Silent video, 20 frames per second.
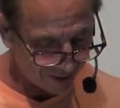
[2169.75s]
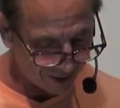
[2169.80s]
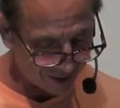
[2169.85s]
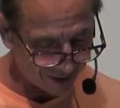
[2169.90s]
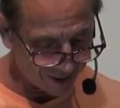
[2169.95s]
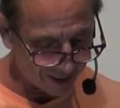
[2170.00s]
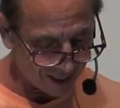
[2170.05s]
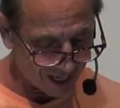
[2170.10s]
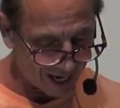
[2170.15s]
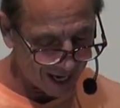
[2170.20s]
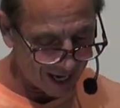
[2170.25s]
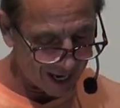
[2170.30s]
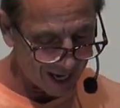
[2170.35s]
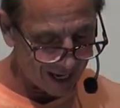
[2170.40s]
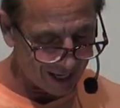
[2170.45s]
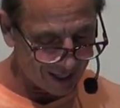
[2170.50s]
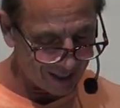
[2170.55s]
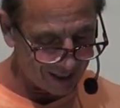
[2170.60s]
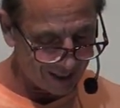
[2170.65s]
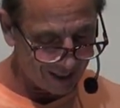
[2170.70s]
as
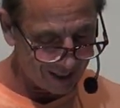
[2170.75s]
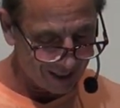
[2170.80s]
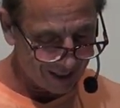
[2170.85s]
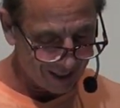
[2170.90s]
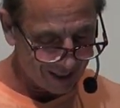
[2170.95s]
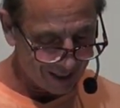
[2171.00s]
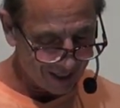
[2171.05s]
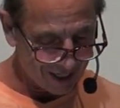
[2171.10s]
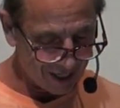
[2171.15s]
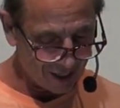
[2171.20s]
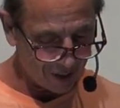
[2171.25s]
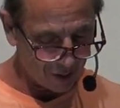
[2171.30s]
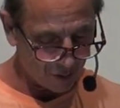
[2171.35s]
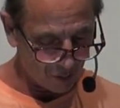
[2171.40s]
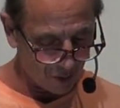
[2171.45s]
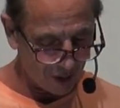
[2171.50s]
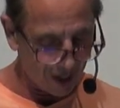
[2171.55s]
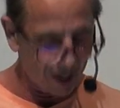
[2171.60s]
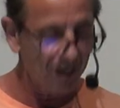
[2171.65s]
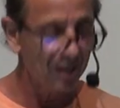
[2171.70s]
God in
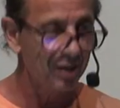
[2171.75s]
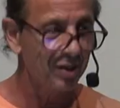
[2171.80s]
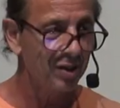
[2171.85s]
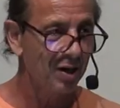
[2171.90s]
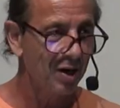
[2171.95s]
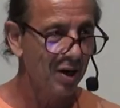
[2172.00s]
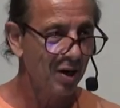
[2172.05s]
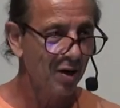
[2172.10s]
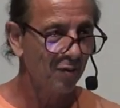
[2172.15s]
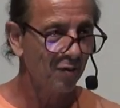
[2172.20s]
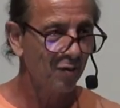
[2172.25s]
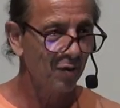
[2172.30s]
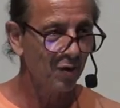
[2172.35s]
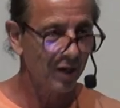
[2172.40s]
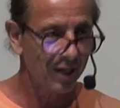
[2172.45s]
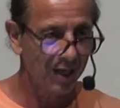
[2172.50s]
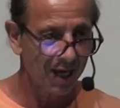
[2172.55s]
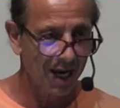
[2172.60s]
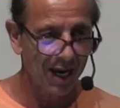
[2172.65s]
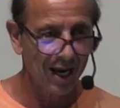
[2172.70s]
Christ
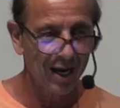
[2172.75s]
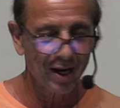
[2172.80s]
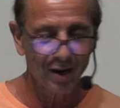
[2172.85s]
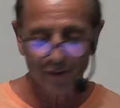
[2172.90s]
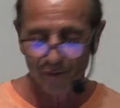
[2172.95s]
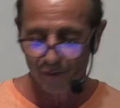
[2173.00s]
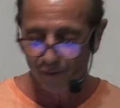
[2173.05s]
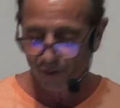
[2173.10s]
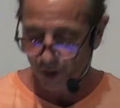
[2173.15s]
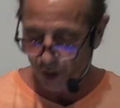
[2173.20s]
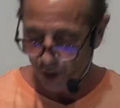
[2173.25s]
forgave